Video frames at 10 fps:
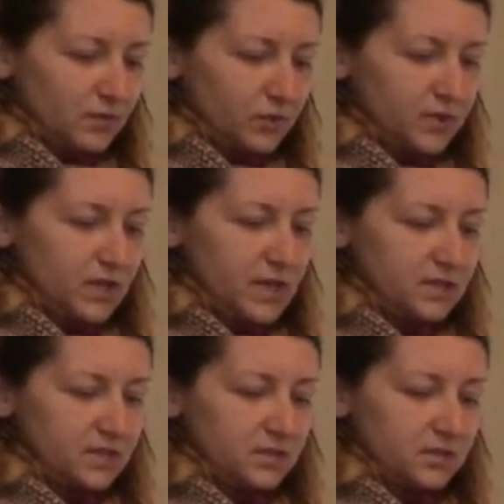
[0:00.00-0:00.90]

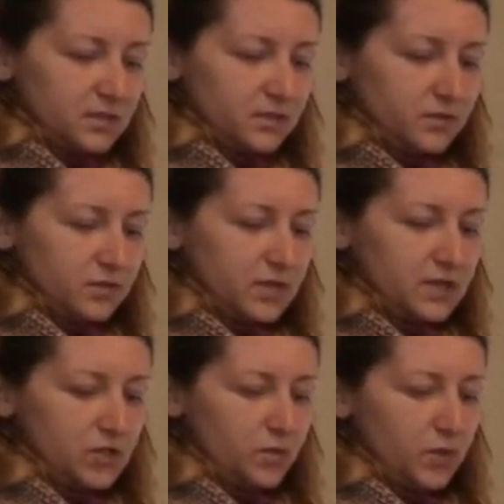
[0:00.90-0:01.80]
For the
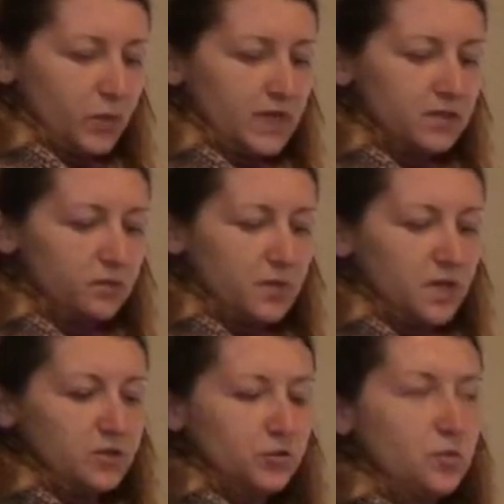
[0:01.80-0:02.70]
last couple of weeks, we
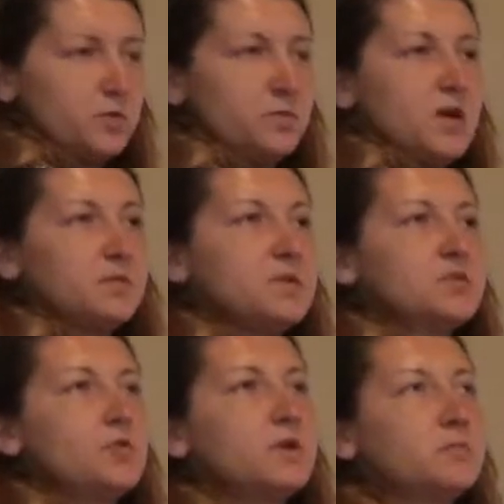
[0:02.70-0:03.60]
had to cook with
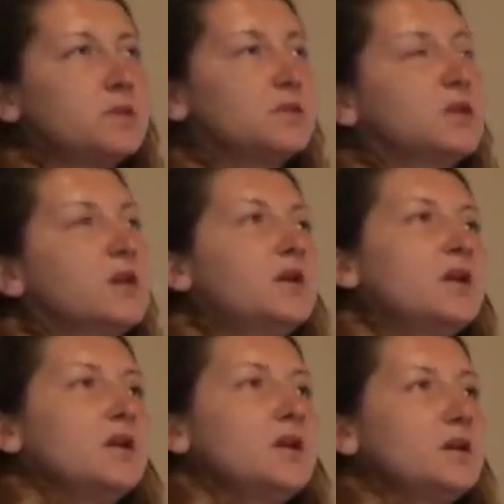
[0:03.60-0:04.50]
pumpkins quite a bit,
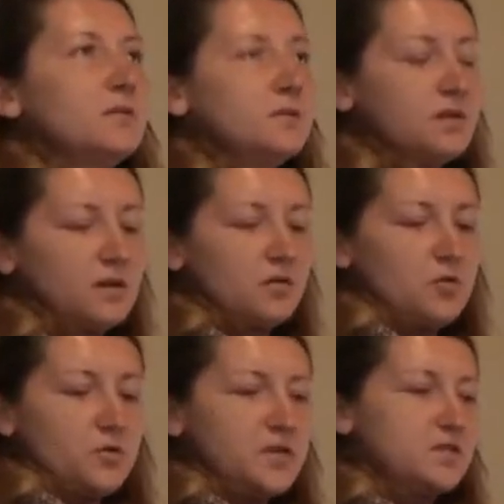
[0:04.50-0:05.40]
and I
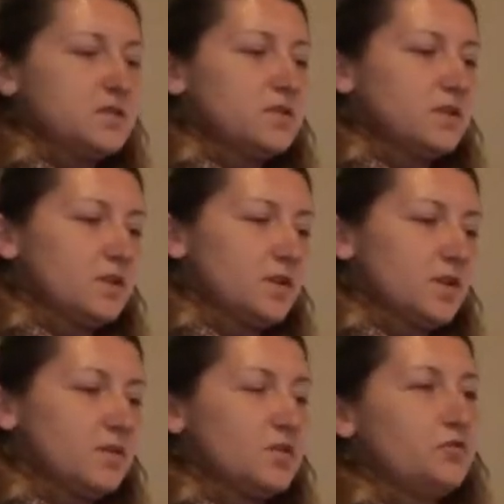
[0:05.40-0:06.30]
always
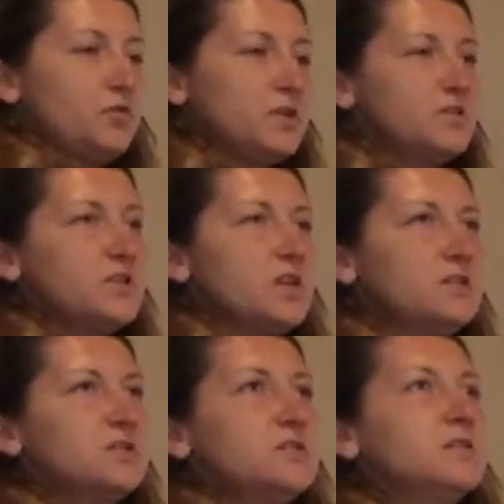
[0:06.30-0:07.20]

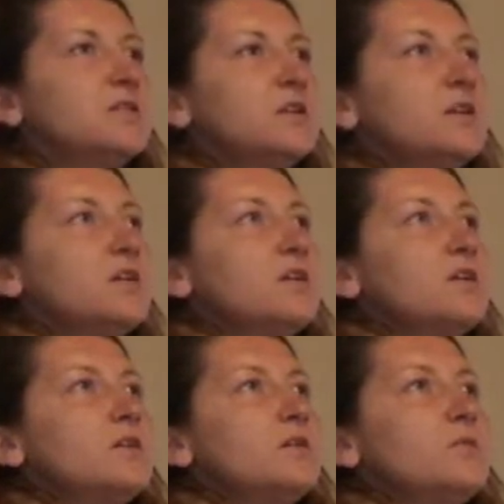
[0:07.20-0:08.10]
differentiated
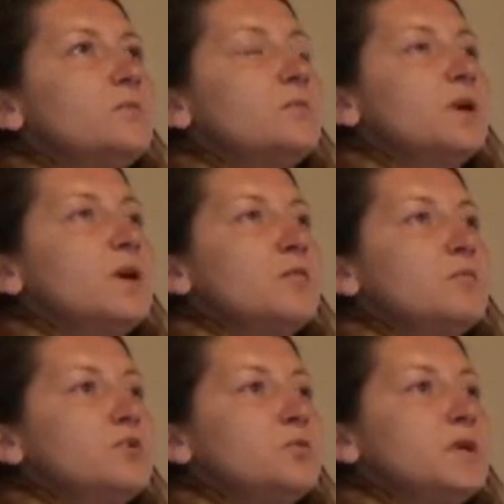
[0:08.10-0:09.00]

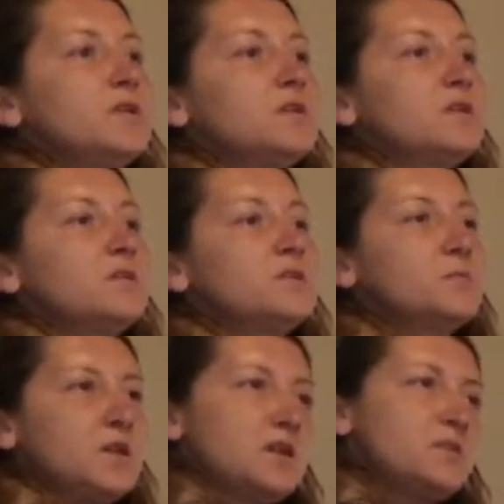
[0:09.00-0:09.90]
between the
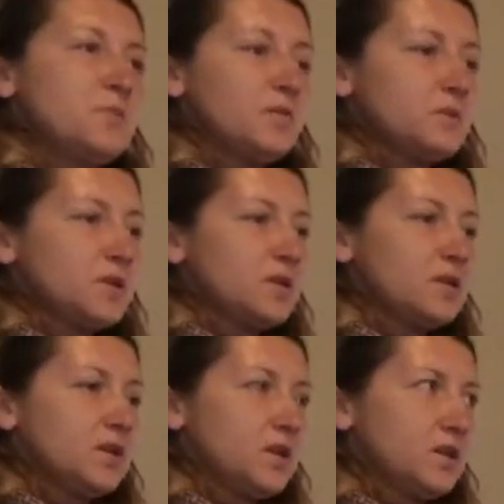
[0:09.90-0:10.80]
spaghetti pumpkin
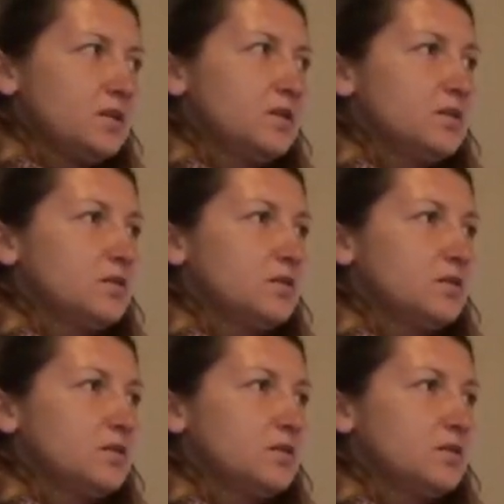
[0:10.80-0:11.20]
and